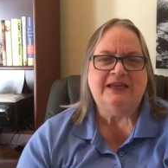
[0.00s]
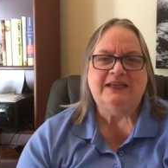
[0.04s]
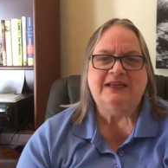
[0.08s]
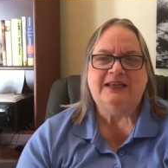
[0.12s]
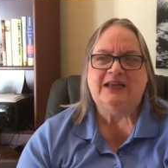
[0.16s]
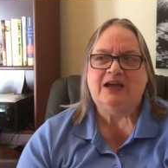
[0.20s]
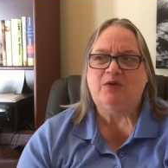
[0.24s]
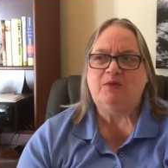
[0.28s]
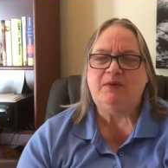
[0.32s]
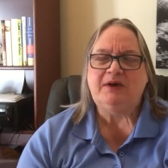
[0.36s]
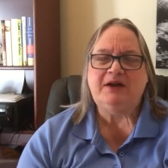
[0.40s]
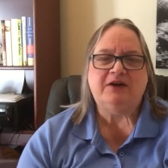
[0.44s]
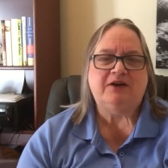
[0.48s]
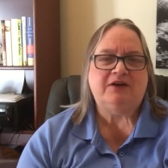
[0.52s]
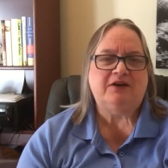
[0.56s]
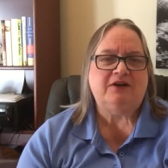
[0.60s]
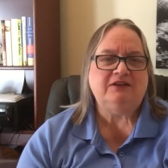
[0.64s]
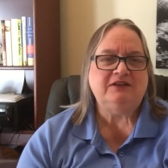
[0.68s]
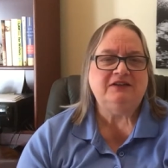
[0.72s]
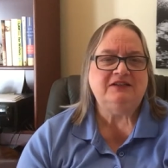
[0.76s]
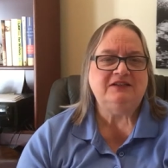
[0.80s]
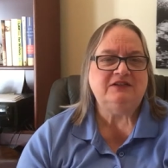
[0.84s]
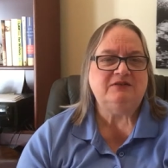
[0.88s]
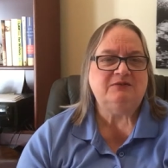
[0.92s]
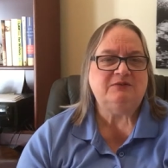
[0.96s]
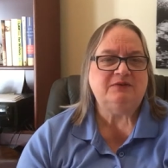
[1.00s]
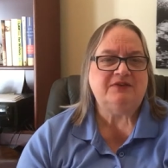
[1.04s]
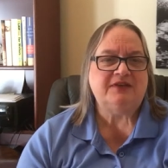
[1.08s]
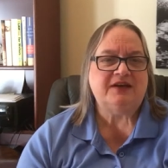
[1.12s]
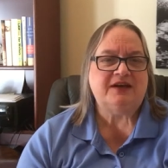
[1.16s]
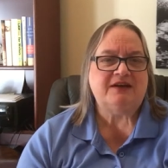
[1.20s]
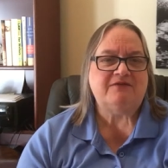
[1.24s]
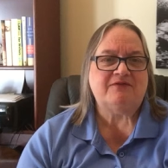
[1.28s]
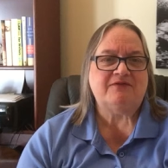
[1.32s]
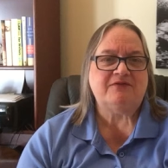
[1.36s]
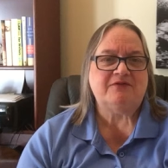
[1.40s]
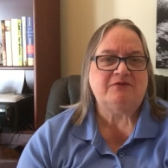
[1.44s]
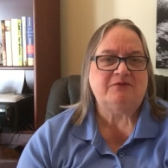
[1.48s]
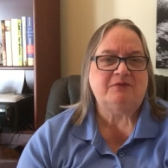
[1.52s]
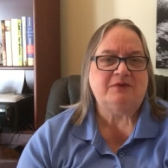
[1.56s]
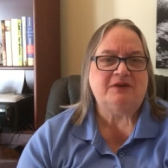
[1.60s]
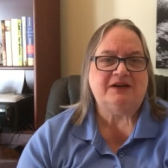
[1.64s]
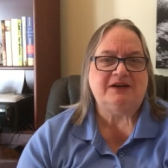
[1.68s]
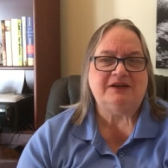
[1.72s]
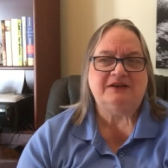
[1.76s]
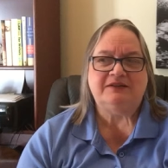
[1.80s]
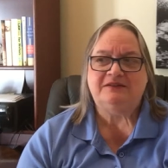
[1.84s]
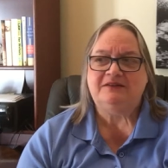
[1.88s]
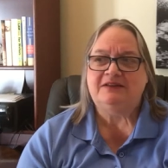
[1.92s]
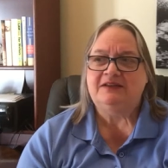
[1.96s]
Now, we all deal with that for a
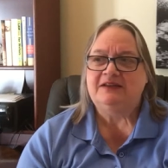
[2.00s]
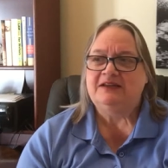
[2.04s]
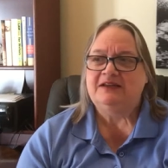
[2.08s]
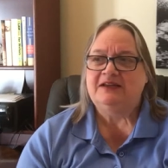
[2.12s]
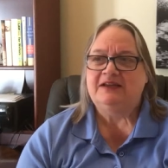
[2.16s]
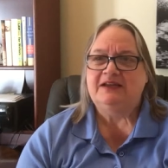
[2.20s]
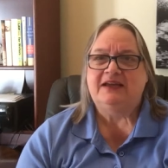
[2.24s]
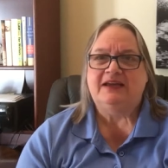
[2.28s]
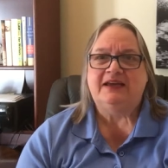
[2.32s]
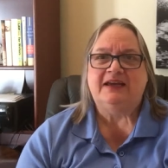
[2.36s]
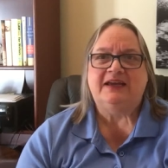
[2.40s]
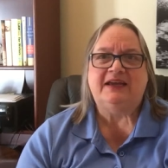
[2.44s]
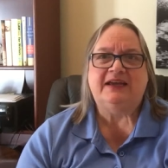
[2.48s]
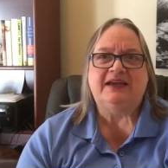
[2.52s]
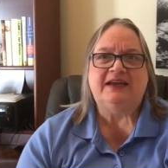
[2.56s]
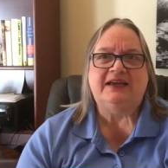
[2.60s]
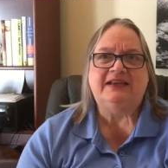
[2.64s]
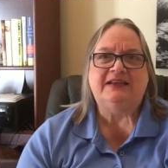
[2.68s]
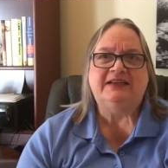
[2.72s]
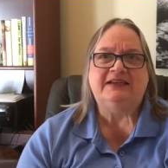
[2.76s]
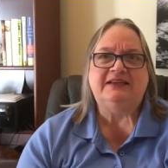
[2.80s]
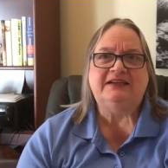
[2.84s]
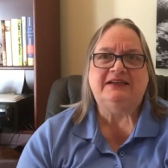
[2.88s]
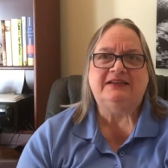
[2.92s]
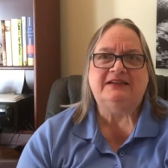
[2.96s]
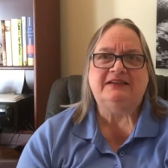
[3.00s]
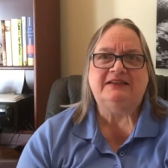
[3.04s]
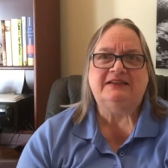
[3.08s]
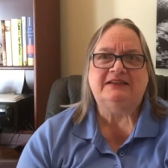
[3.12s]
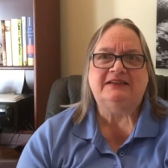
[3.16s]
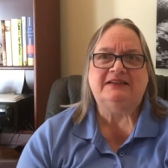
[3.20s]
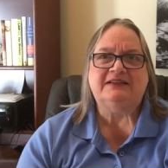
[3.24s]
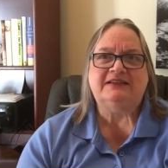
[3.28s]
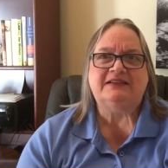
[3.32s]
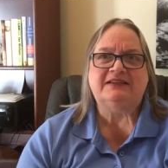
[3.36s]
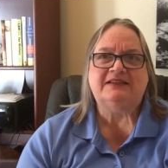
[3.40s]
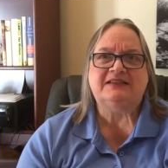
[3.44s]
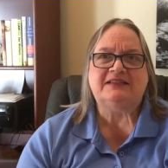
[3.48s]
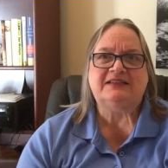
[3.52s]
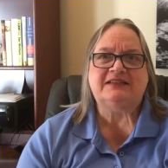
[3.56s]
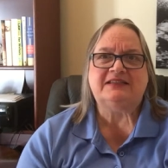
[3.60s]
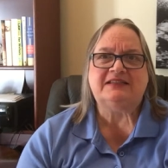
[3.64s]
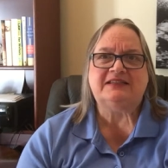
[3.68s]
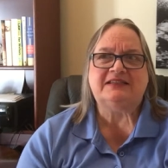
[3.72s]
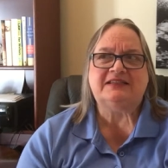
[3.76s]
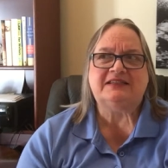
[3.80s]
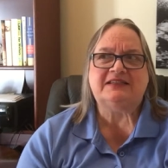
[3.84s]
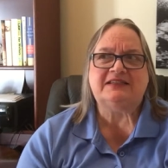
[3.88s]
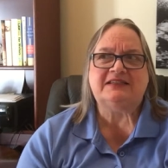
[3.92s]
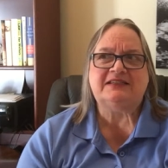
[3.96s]
while, and
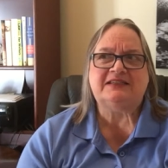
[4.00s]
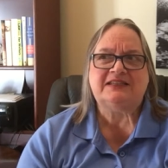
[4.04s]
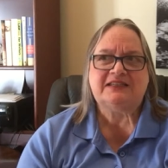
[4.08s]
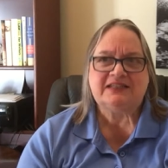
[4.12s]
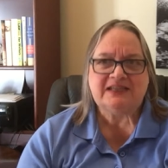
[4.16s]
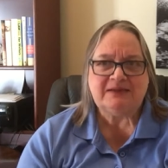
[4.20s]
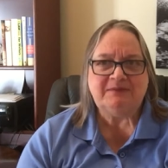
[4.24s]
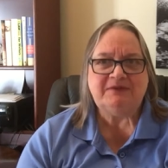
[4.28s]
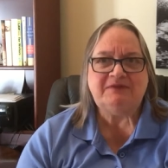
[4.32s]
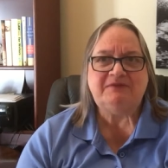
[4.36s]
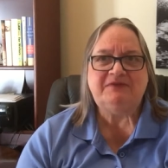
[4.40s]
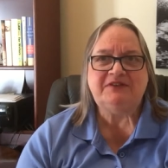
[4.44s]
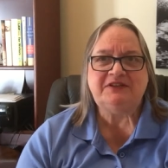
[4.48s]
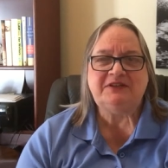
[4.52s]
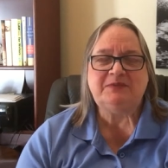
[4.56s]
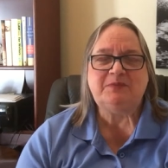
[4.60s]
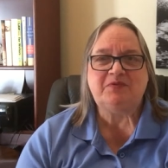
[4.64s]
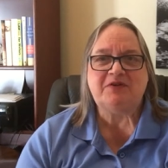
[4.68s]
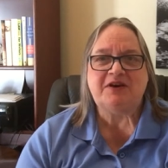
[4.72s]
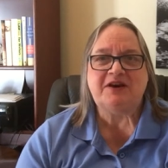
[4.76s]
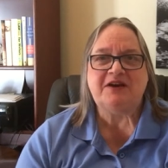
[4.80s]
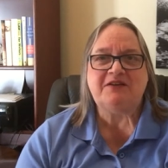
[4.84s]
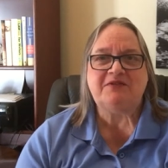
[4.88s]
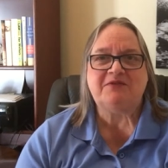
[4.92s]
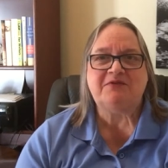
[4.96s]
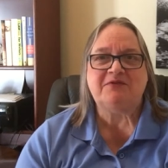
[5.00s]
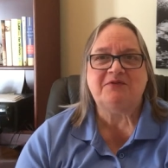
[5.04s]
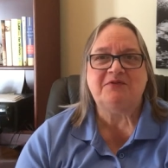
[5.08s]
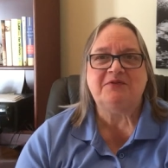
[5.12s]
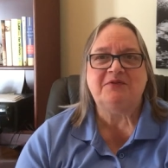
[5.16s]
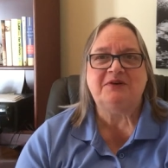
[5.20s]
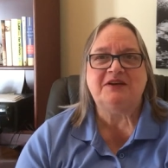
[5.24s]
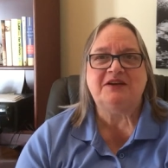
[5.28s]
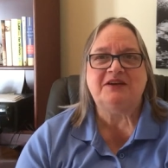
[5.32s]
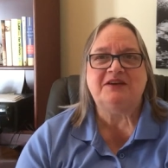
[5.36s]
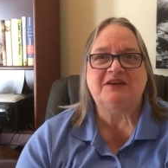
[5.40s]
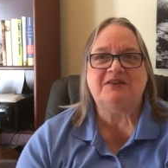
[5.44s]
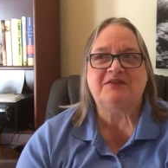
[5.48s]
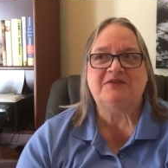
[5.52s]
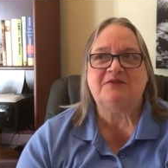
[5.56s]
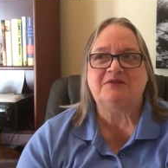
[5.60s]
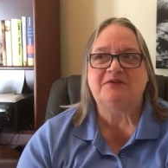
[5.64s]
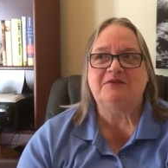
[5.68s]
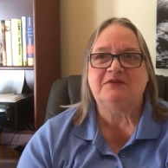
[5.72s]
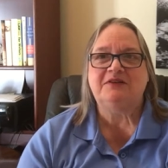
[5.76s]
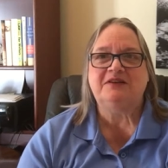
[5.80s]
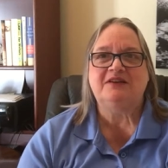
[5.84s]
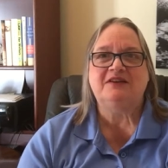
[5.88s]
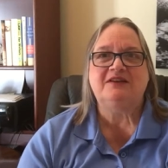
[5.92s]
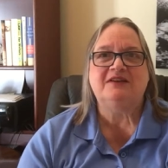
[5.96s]
some of us break through and get
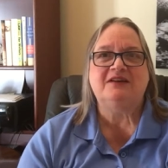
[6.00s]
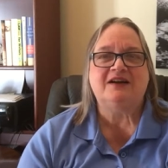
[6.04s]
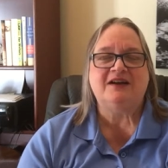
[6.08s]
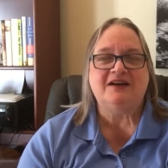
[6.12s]
through it, and